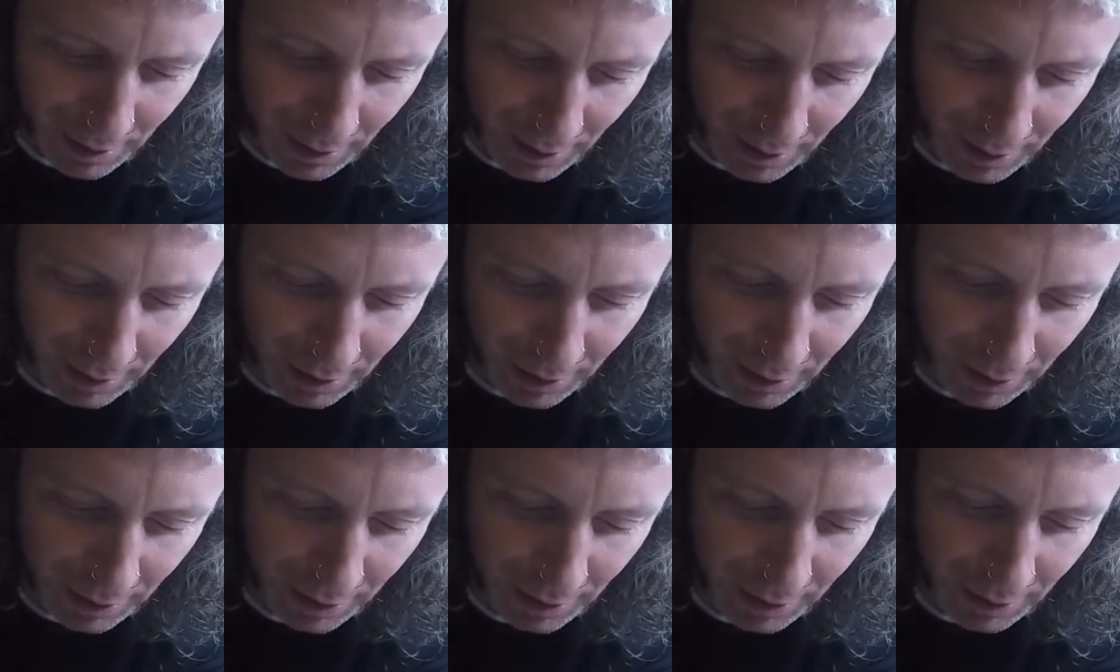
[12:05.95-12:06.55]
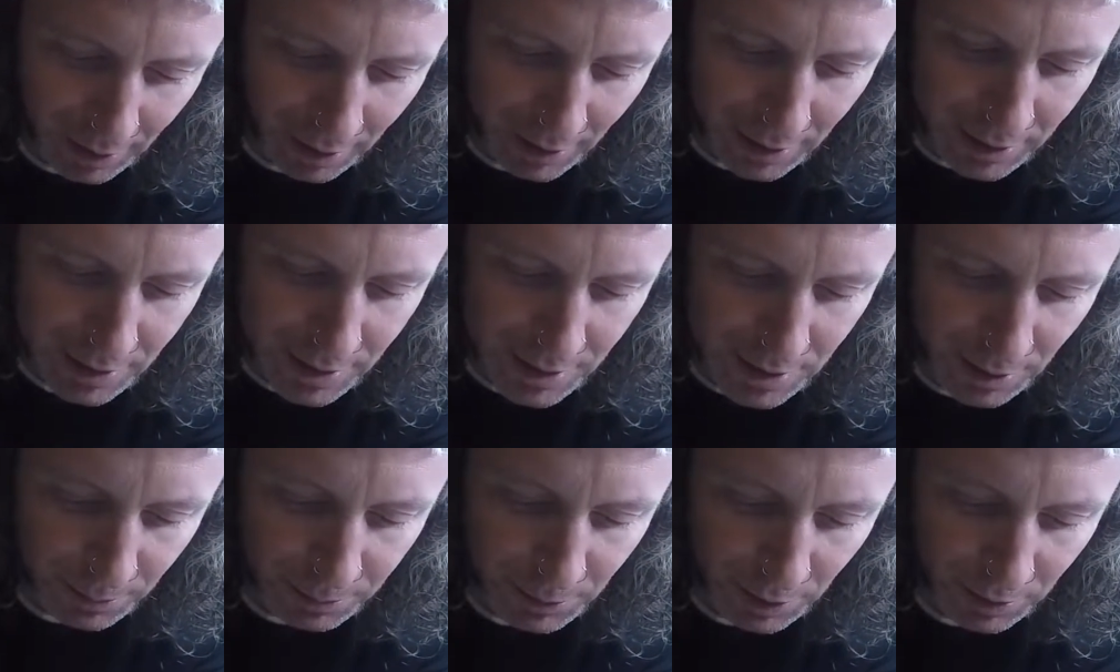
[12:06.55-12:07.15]
it's
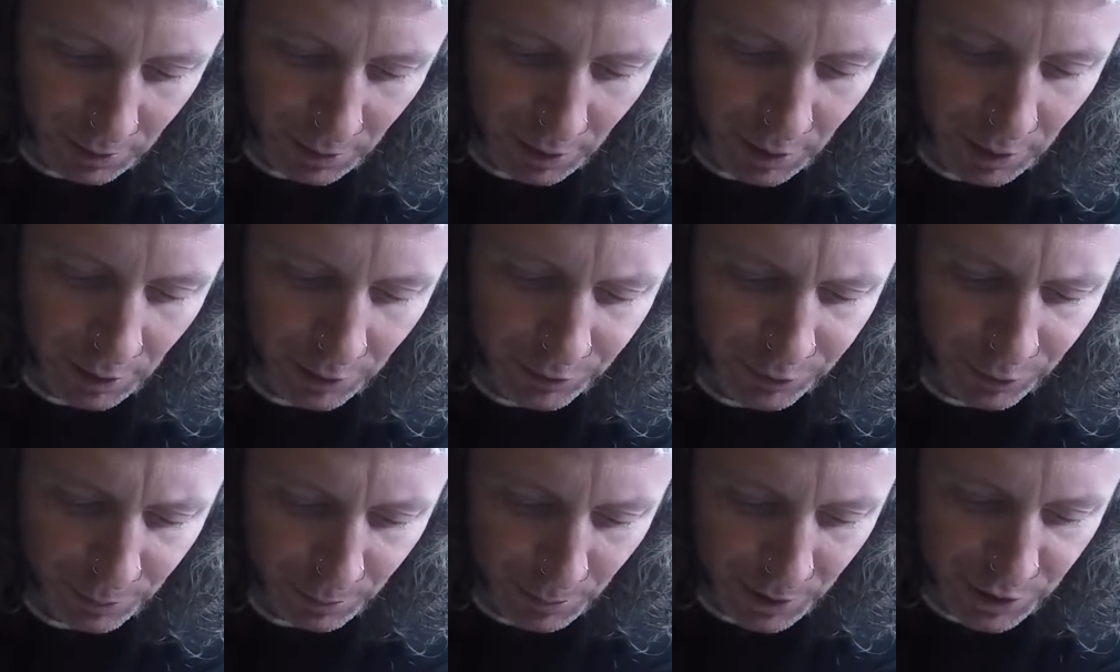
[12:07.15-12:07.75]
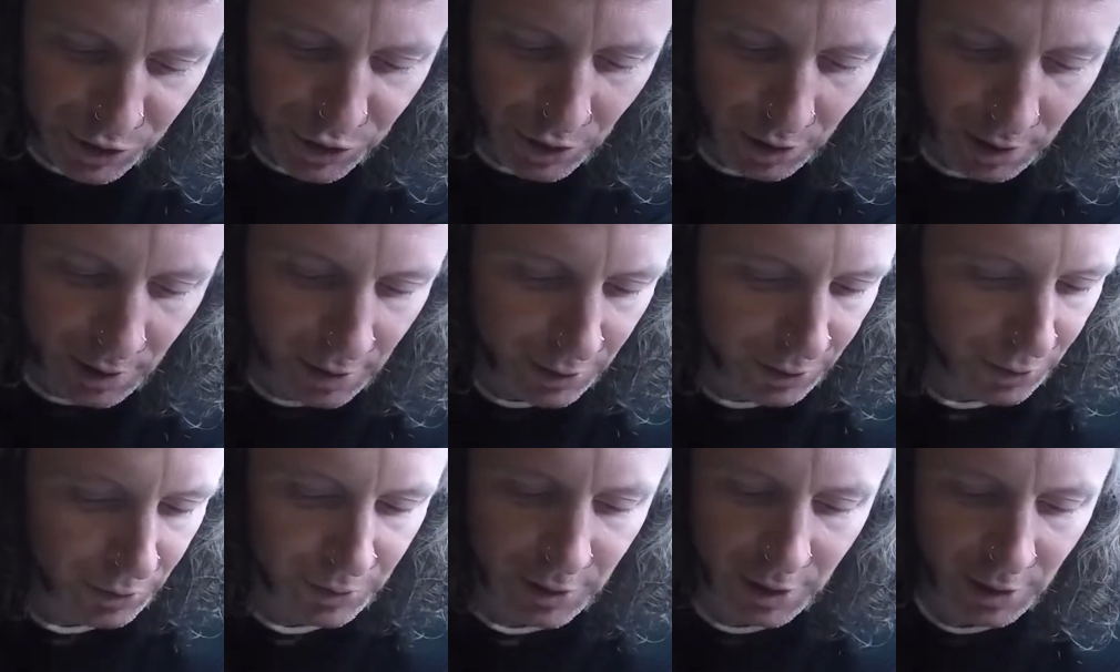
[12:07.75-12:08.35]
something, you know, from my
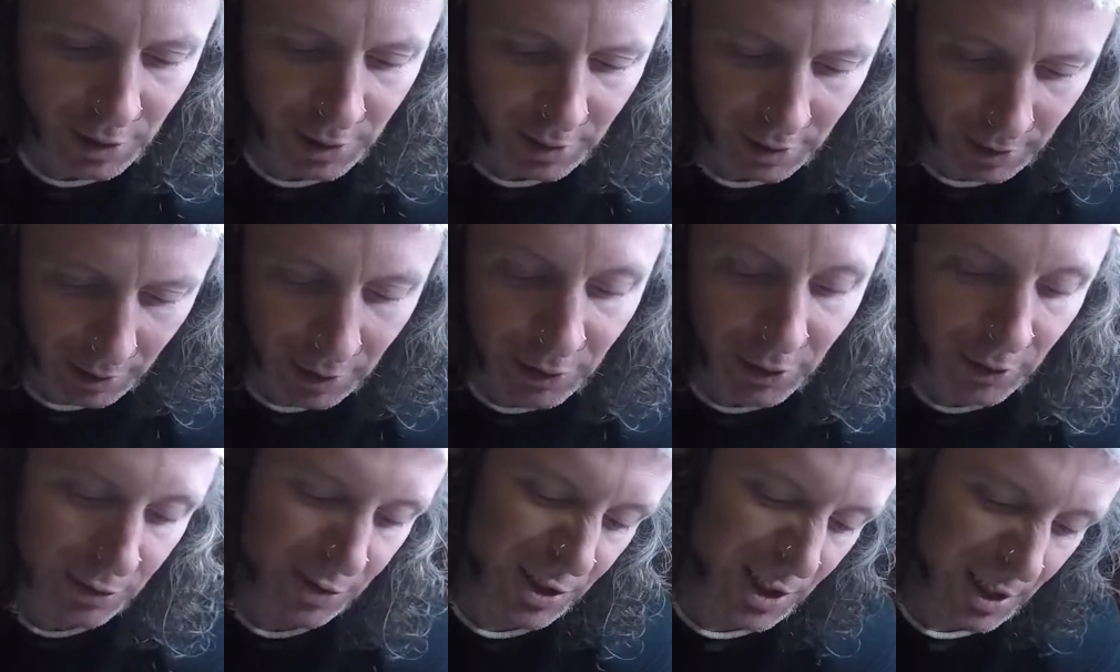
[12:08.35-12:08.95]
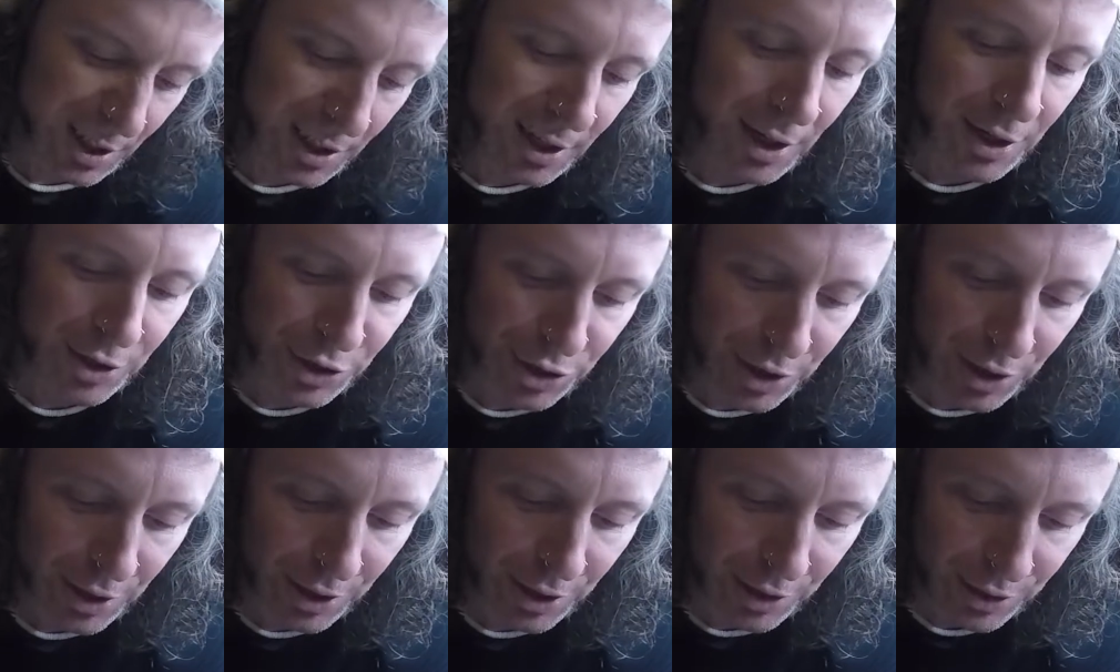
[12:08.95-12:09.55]
childhood nearly, you know, teenage
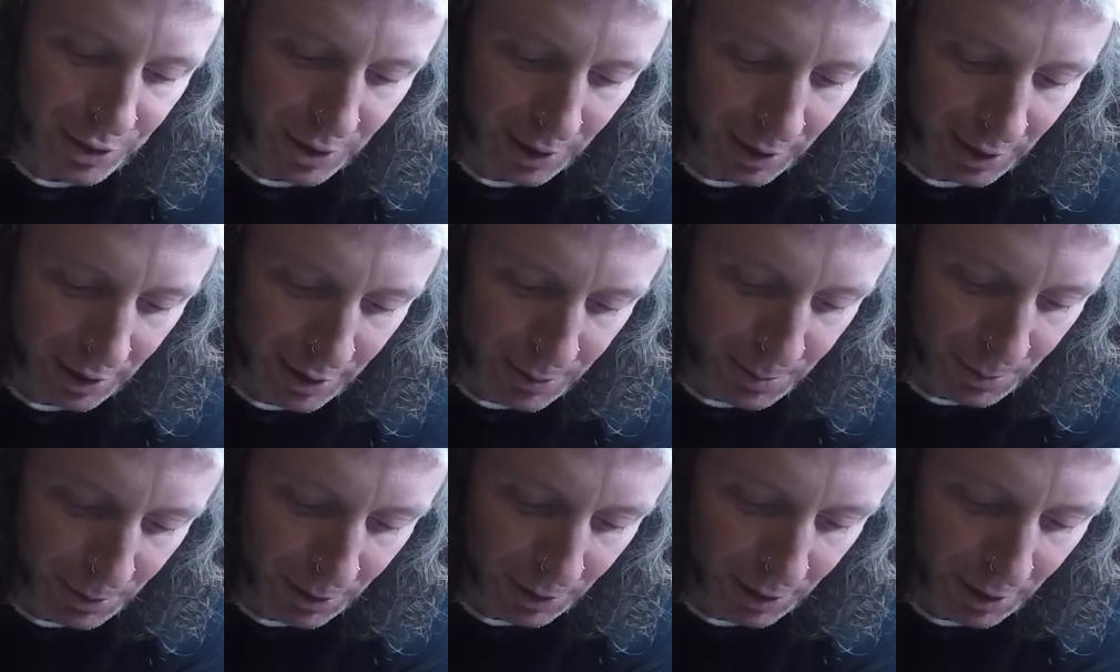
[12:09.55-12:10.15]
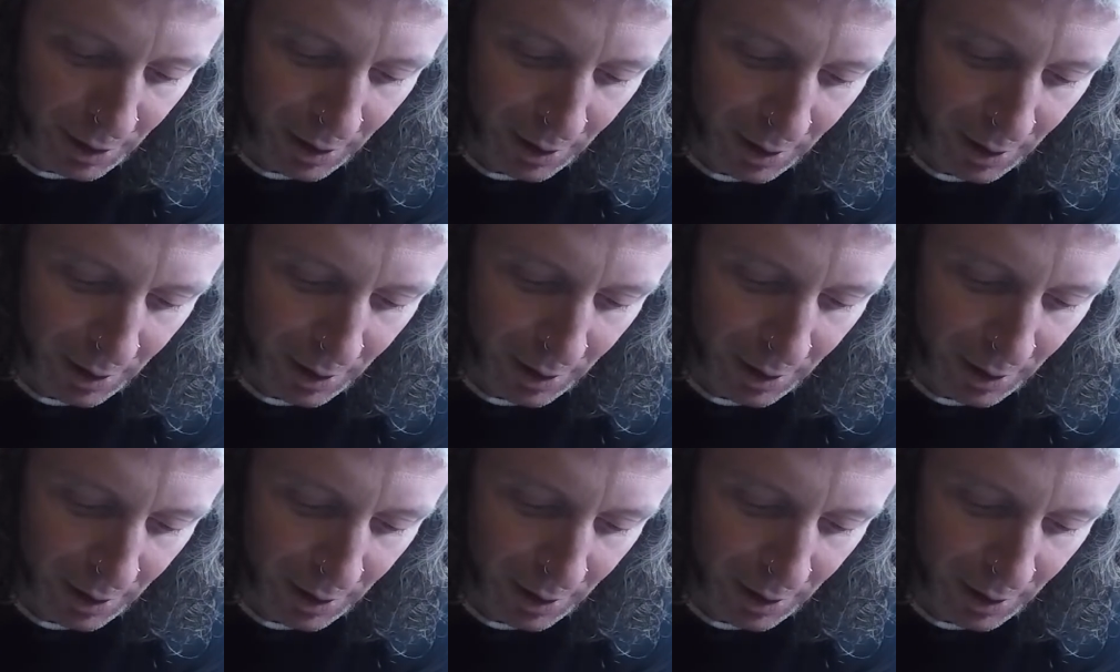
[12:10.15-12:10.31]
years, I guess. But